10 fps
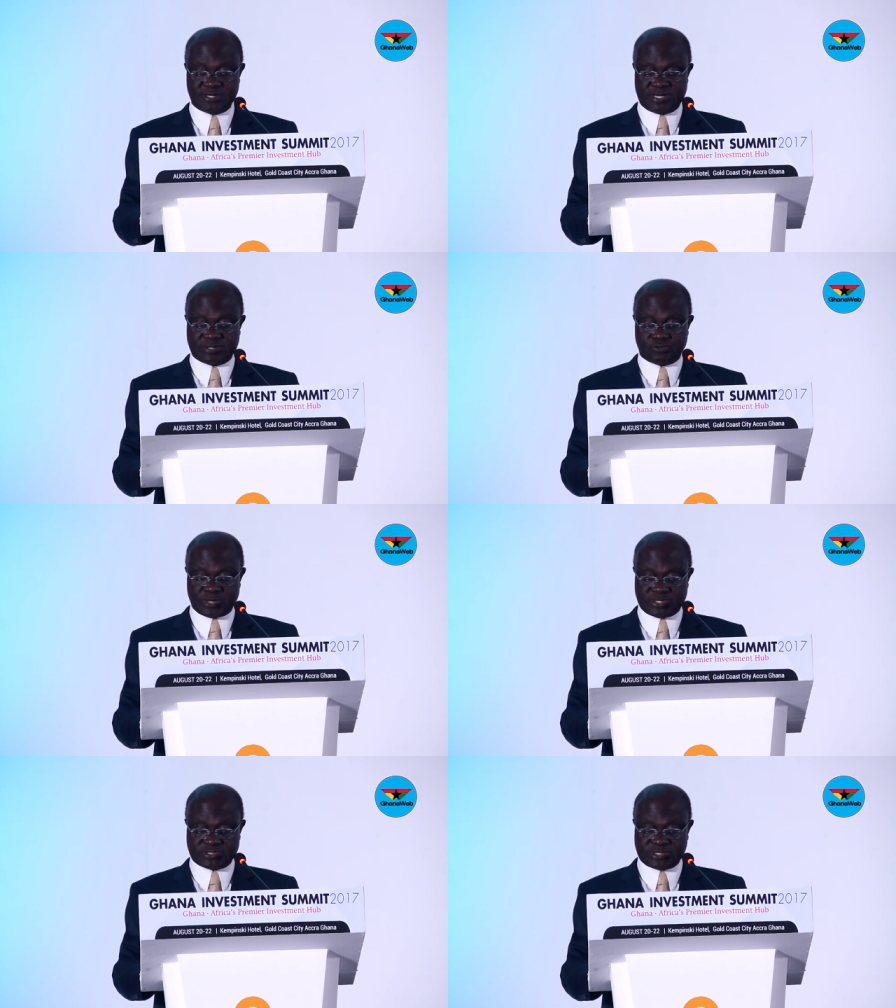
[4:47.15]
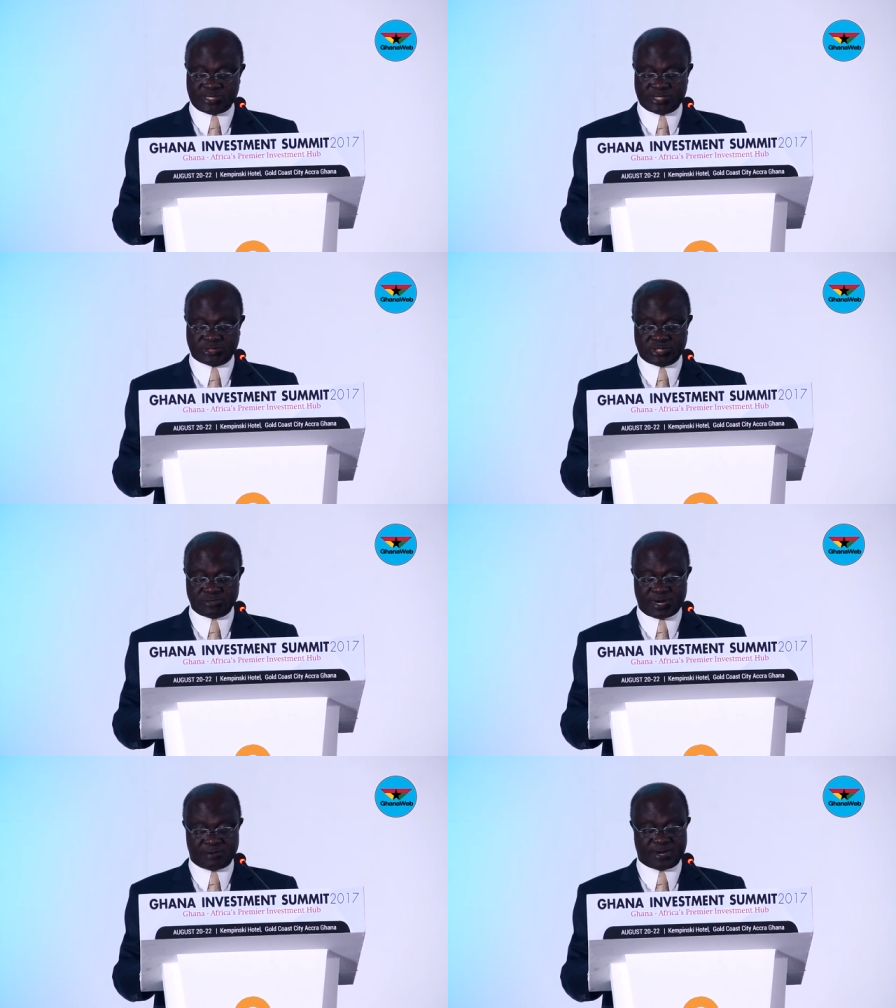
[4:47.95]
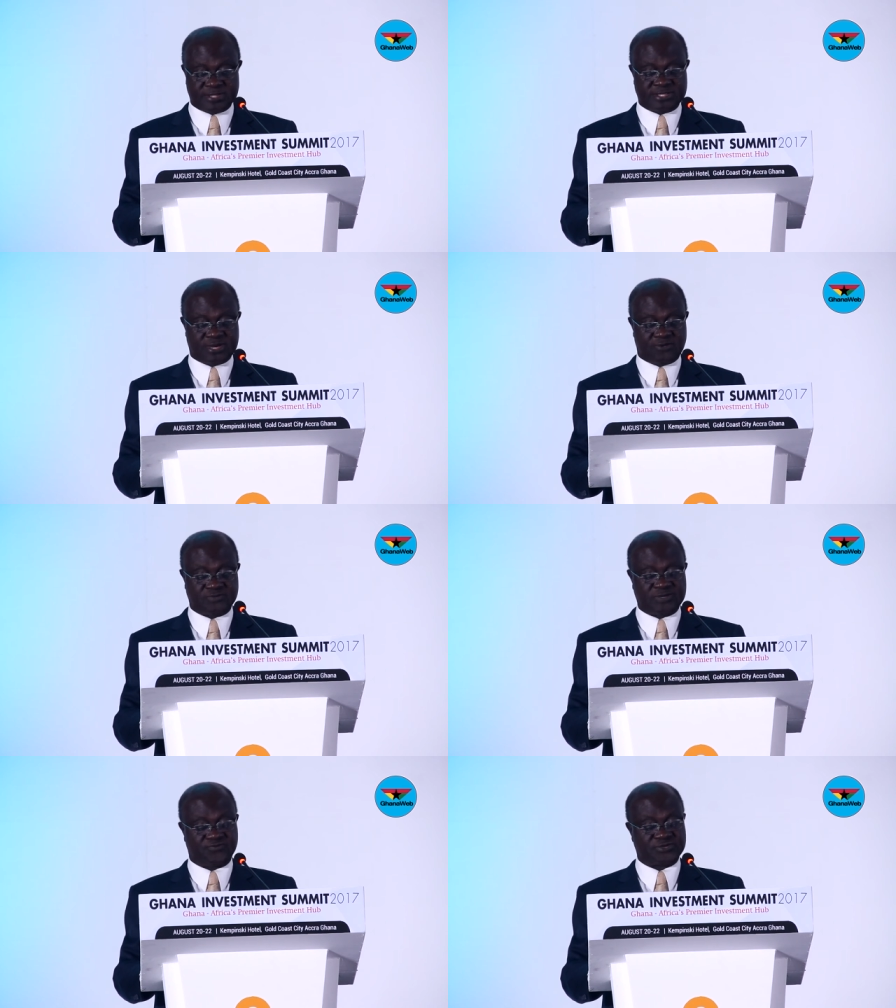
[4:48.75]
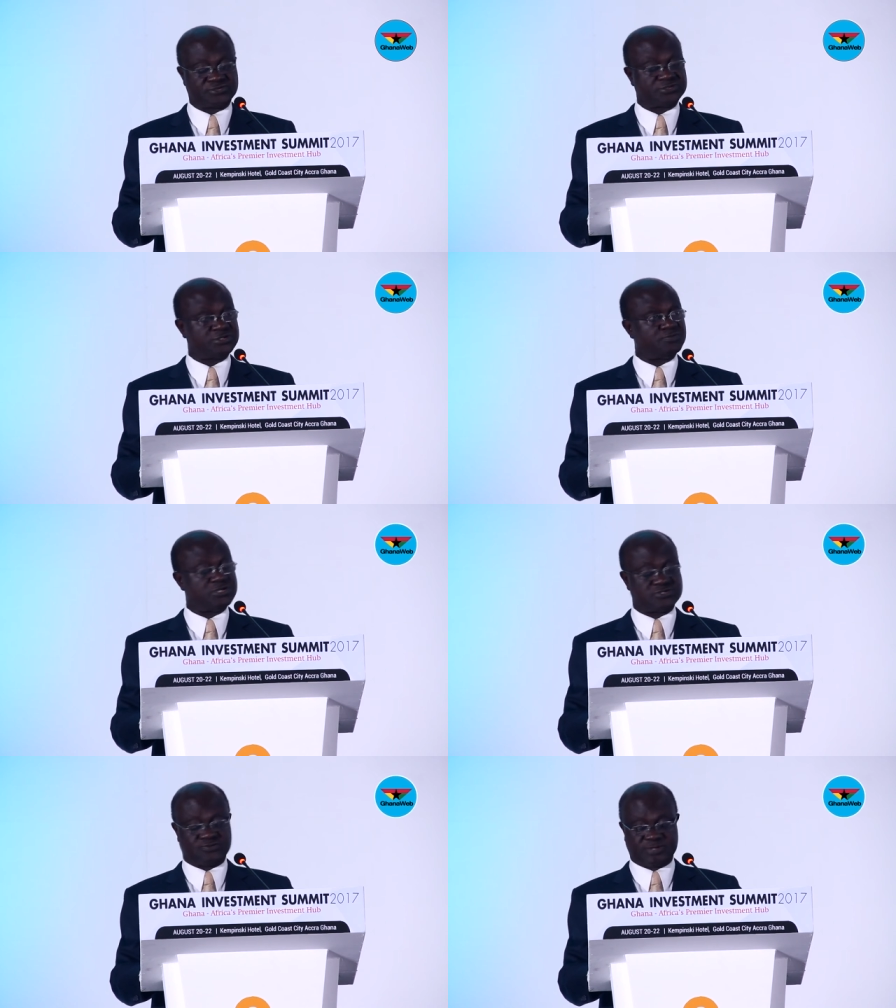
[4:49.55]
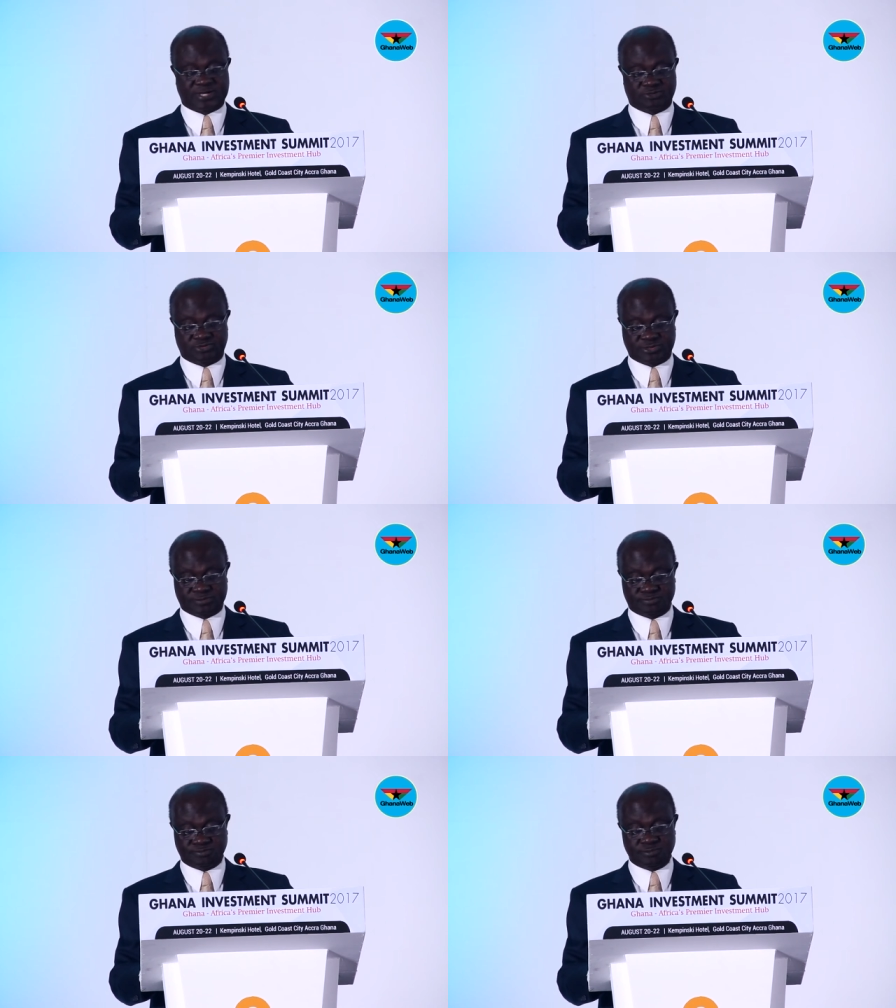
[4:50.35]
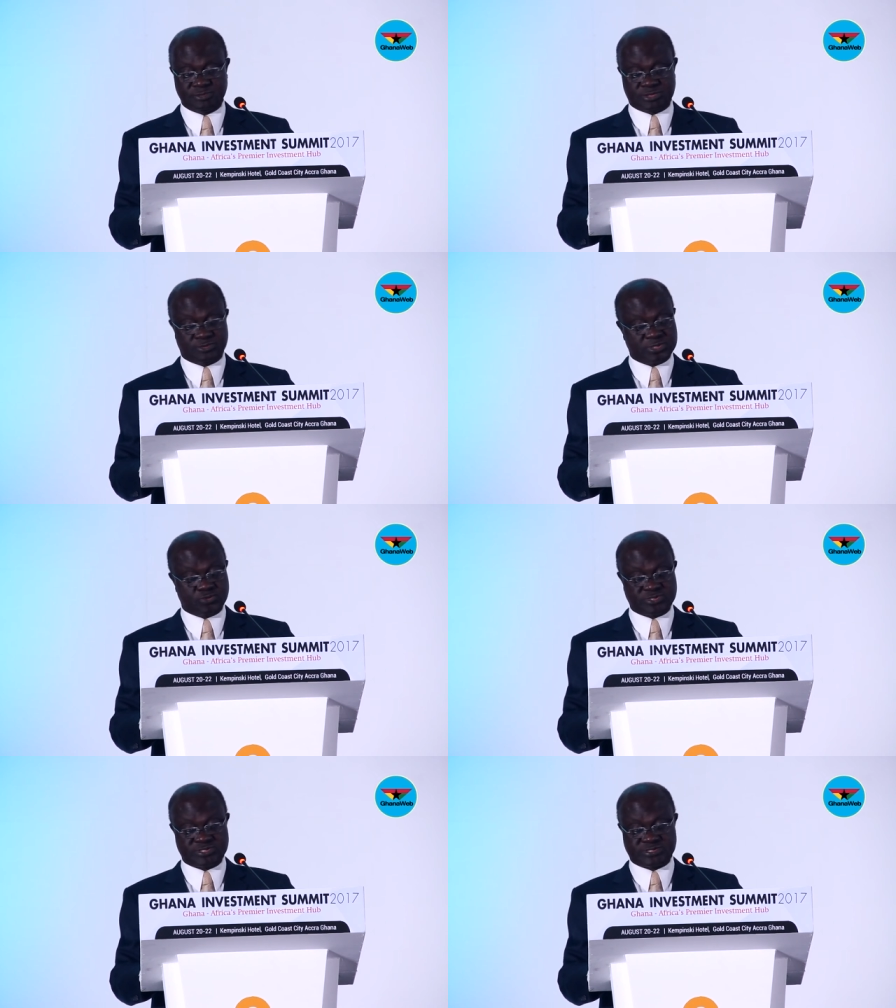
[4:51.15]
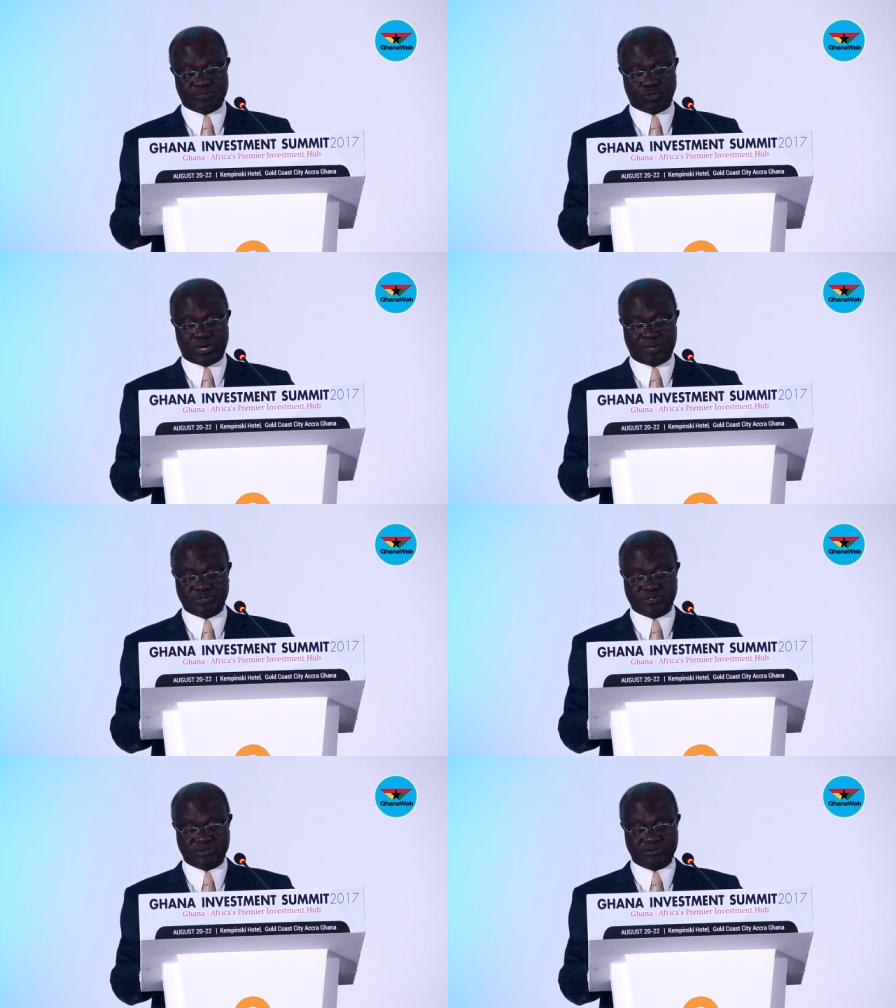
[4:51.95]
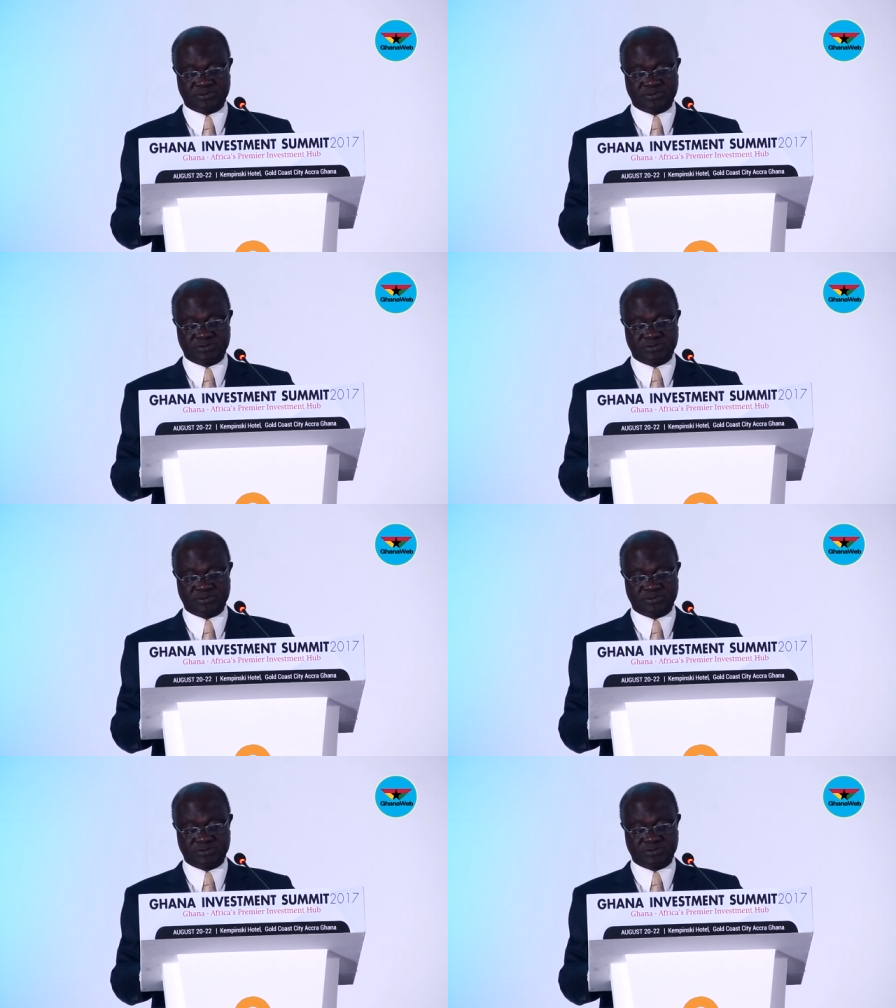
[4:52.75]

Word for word: it registered a general rundown of the infrastructure base of the country. The railway system collapsed,